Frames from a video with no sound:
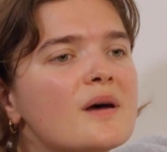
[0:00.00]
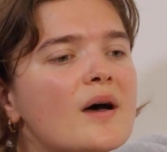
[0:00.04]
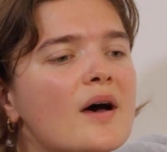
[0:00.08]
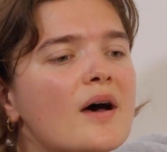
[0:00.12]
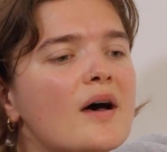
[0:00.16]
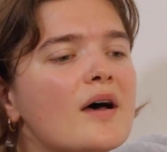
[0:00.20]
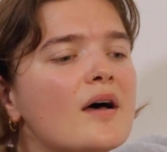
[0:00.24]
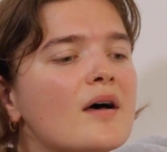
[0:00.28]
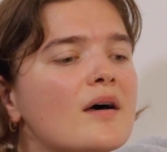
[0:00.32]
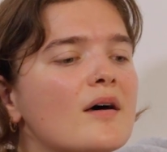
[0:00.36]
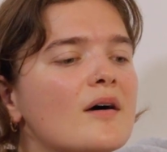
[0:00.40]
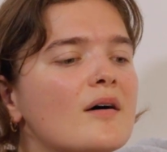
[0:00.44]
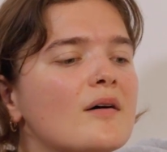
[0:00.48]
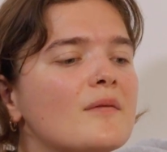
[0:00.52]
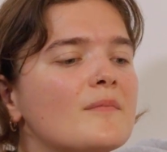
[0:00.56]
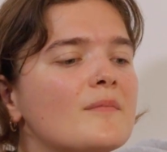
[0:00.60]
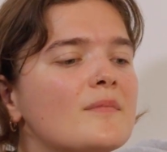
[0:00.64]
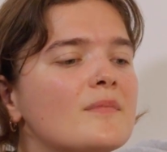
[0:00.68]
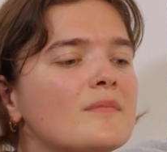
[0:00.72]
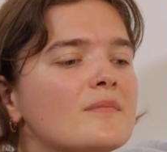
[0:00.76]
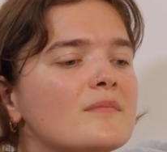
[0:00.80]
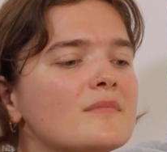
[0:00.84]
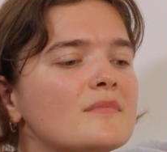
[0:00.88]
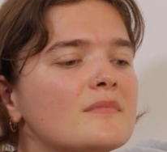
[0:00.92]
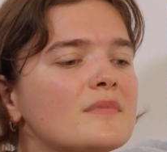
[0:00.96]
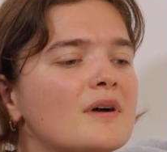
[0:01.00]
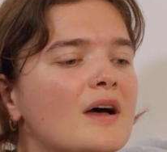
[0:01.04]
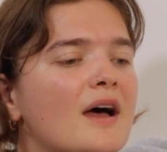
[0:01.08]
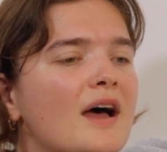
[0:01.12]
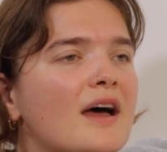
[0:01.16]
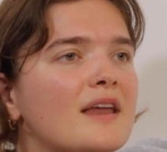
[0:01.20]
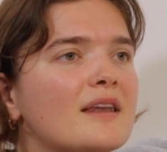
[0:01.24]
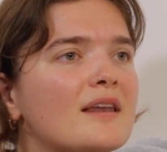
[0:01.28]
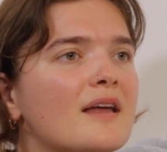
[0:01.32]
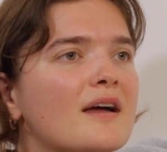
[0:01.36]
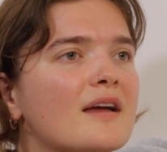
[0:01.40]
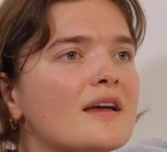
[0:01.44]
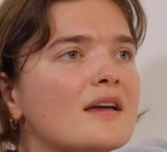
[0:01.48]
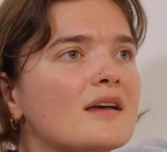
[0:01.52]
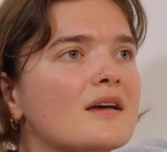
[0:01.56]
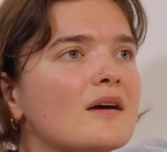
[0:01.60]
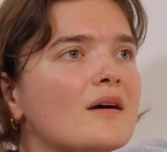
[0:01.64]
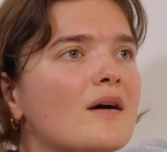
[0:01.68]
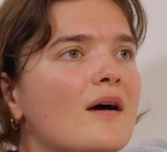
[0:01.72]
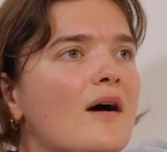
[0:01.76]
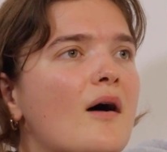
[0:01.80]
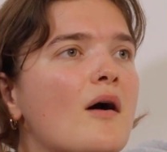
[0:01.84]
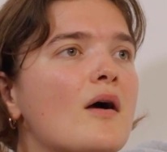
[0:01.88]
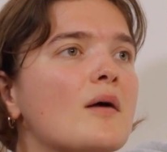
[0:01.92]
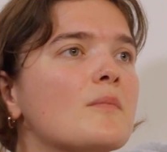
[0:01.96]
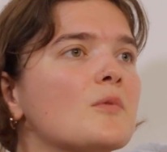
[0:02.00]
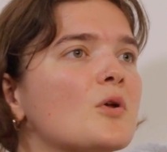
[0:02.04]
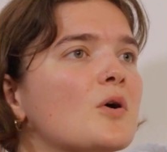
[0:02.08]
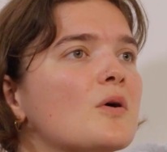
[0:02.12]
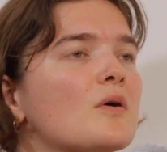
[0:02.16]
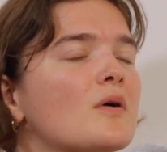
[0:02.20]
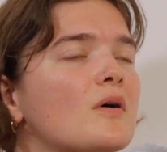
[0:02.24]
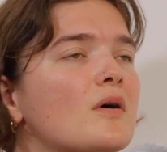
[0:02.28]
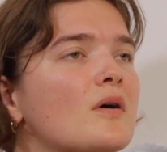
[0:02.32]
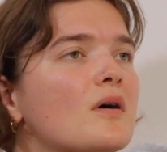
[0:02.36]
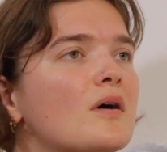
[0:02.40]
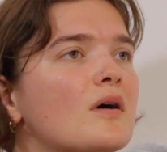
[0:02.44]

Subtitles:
and like I'm not,